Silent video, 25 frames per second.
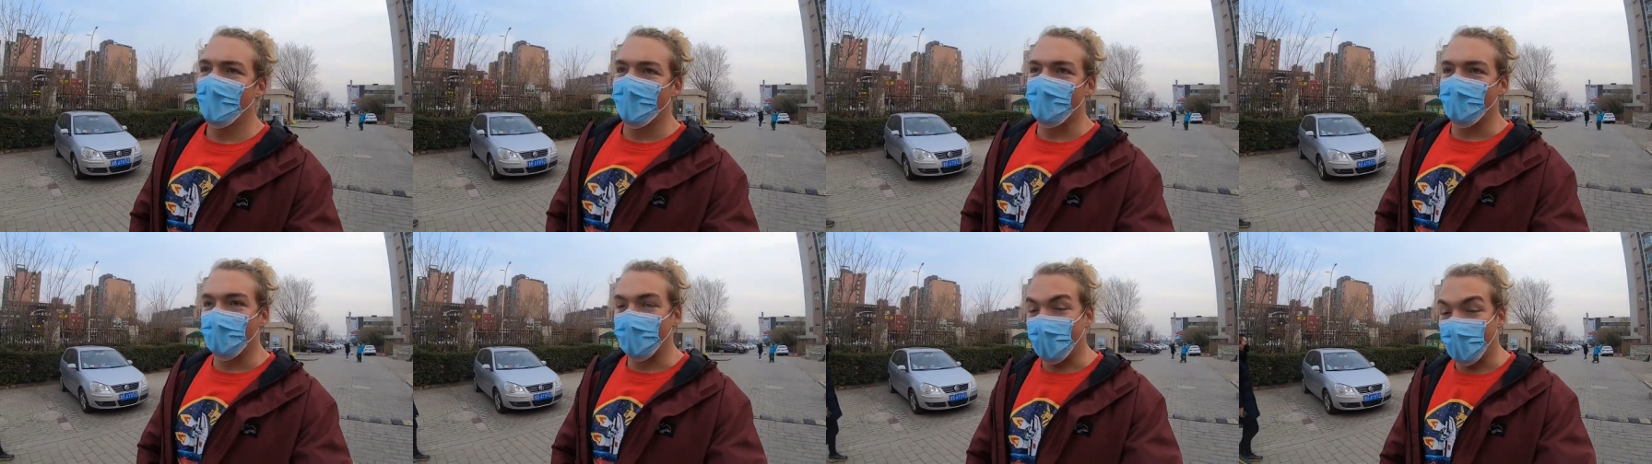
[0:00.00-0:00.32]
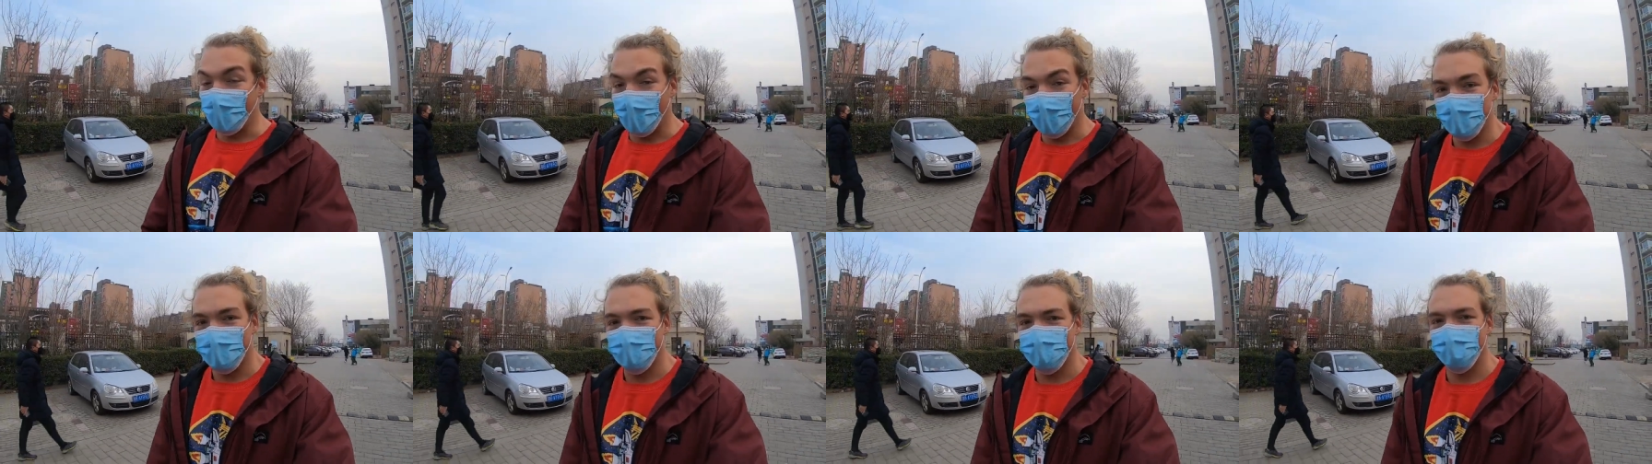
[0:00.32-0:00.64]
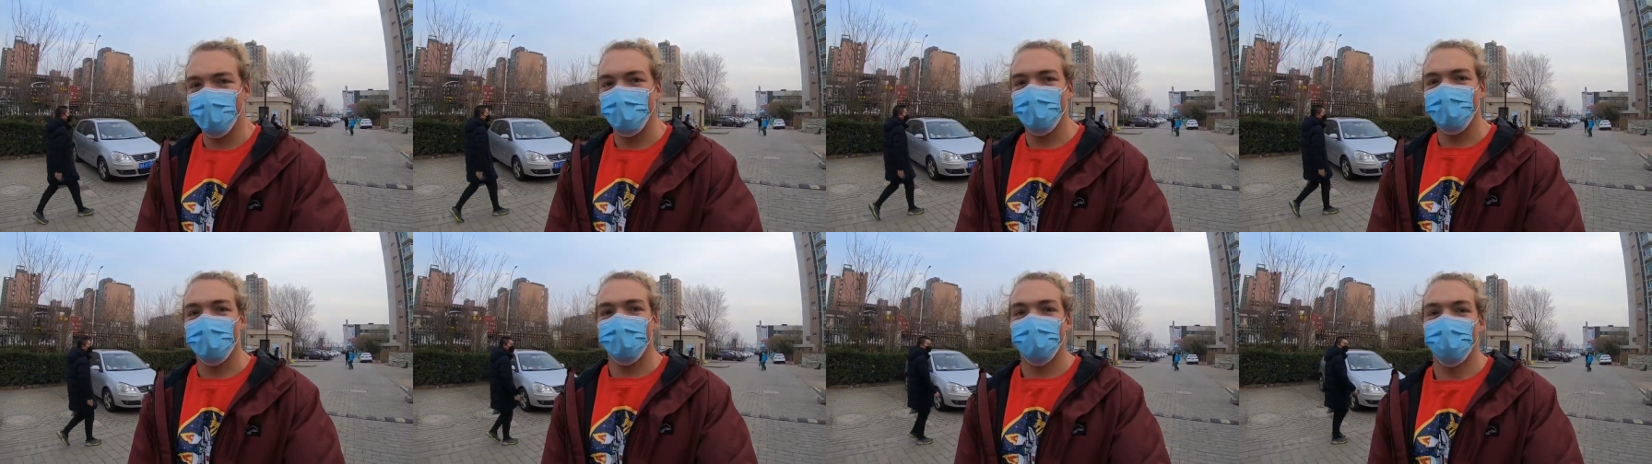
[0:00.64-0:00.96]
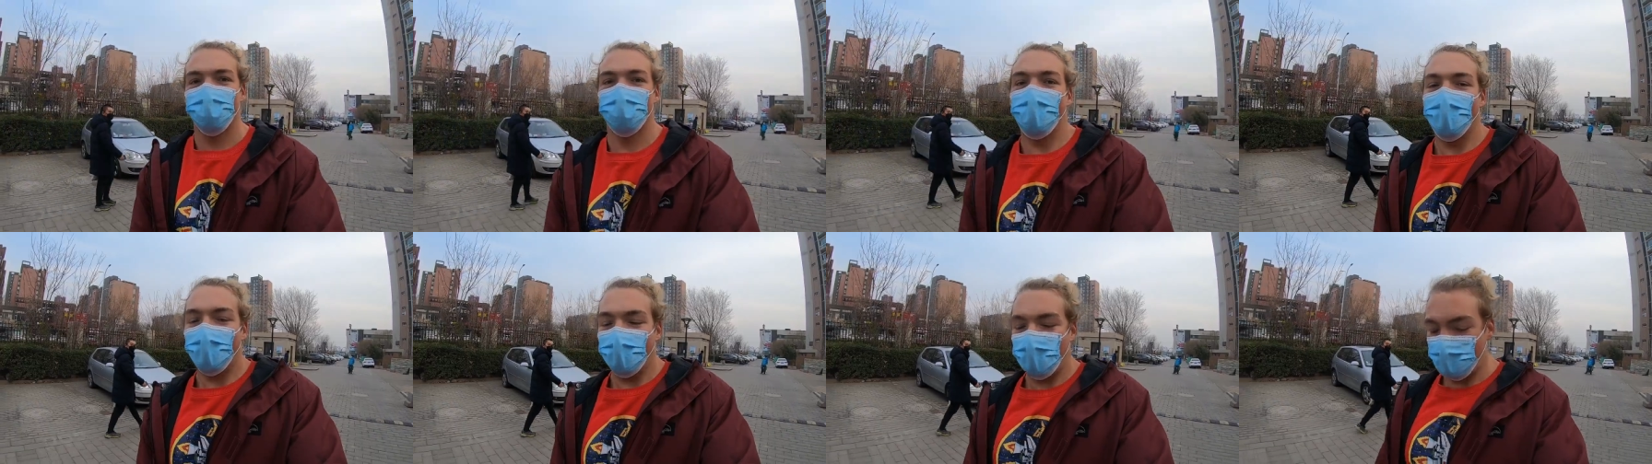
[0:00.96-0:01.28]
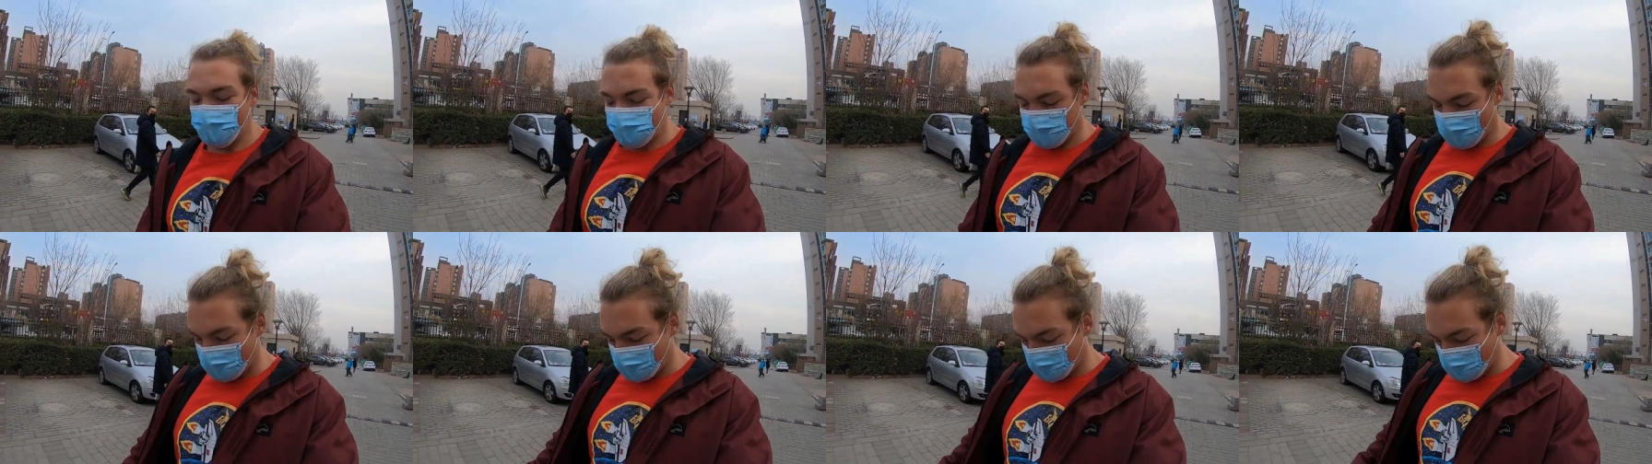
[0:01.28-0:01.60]
when I entered I
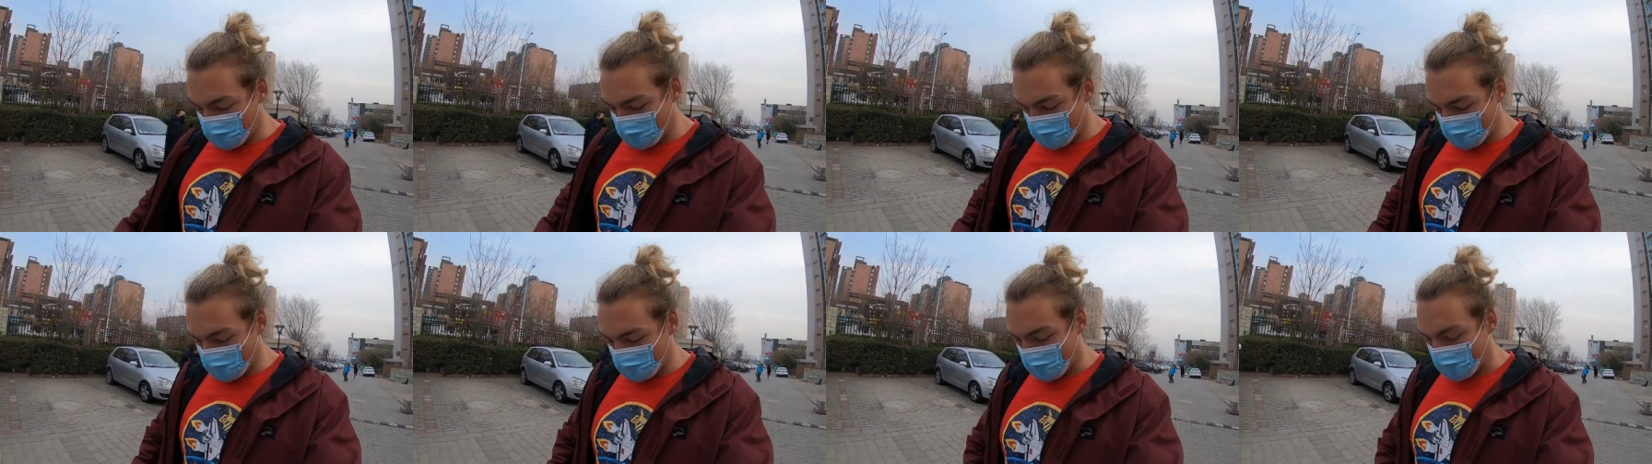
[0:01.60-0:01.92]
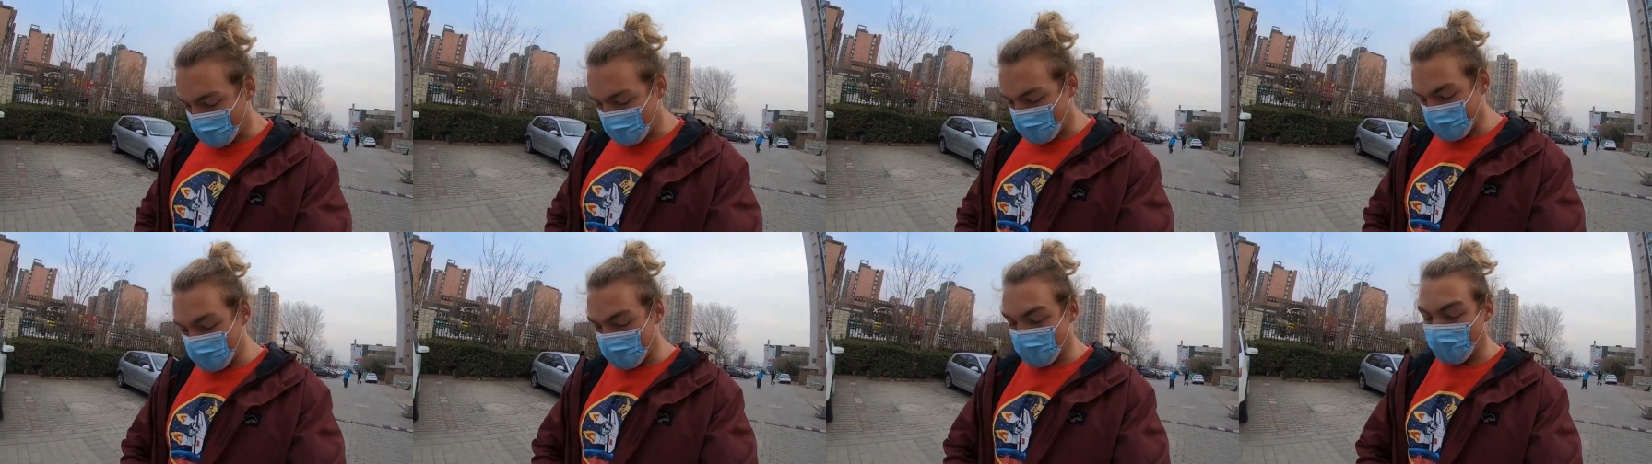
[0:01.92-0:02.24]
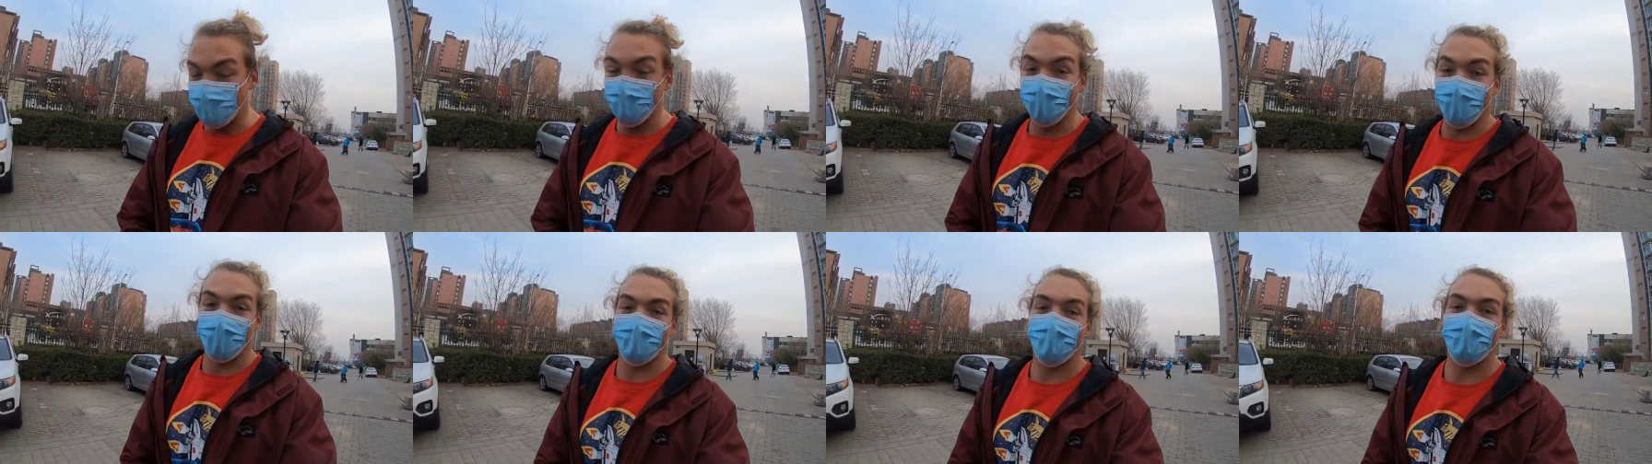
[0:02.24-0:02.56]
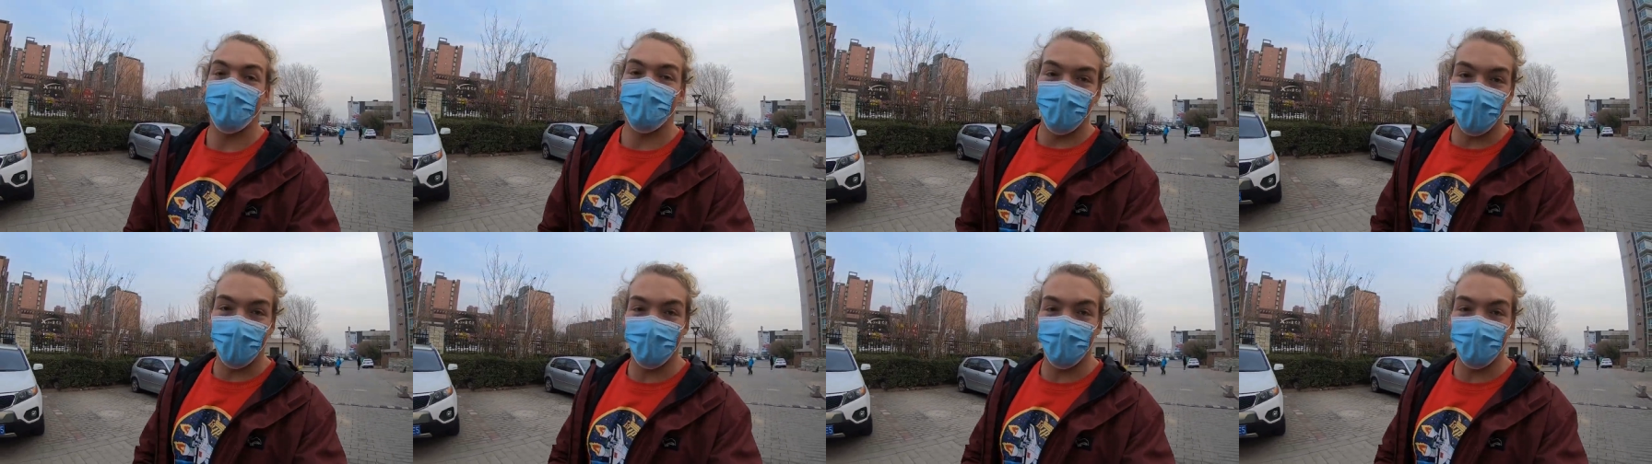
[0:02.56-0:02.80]
had to fill out I'm, I'm,